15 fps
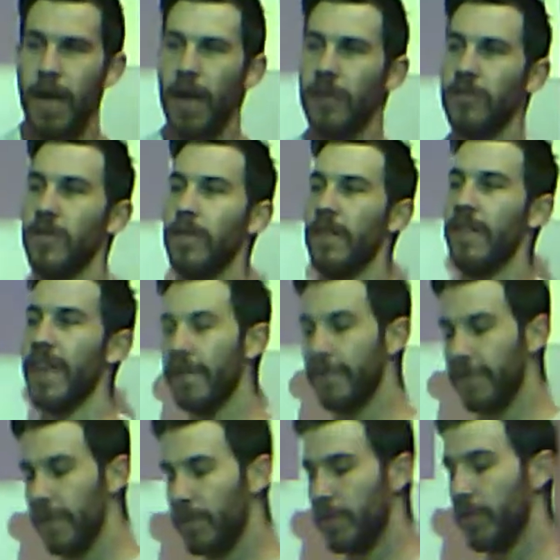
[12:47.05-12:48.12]
So then they can
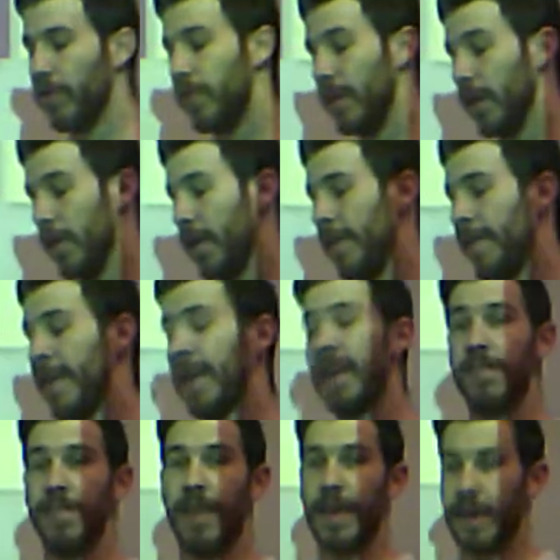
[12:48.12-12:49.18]
flip through, and then
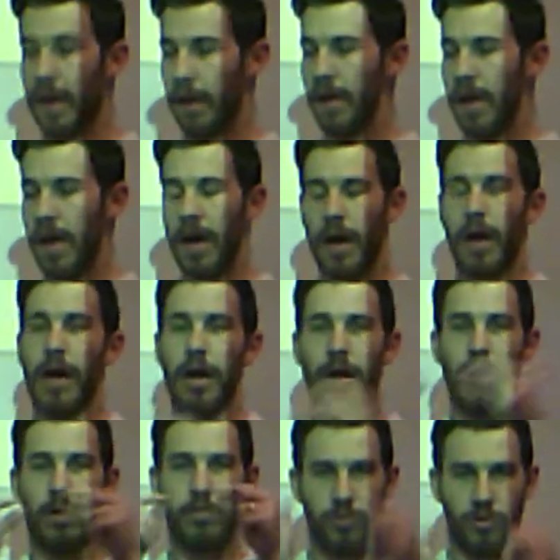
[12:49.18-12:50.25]
it's like a
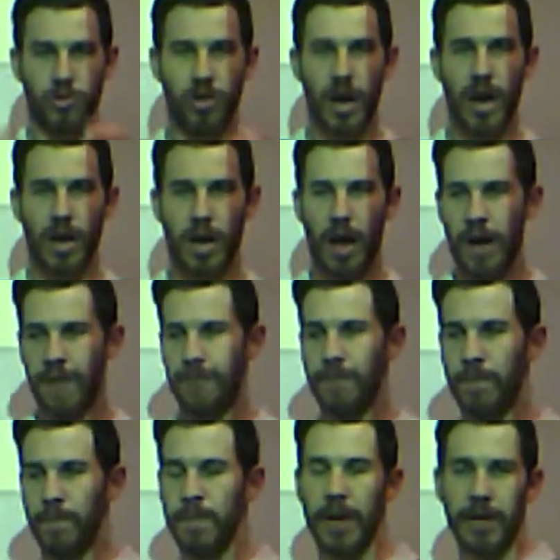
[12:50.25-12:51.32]
chunk of
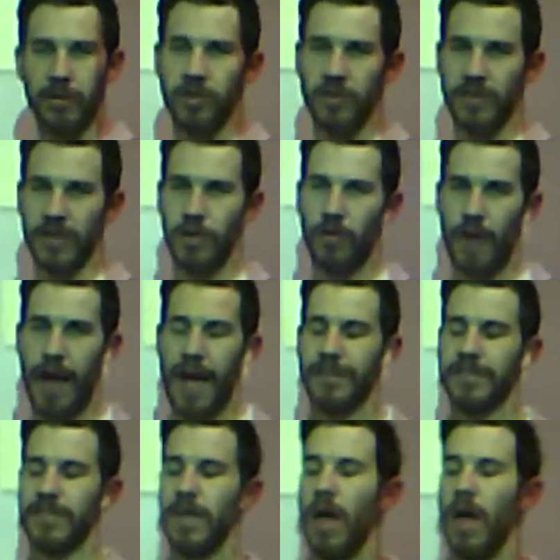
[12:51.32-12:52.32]
pictures and graphs.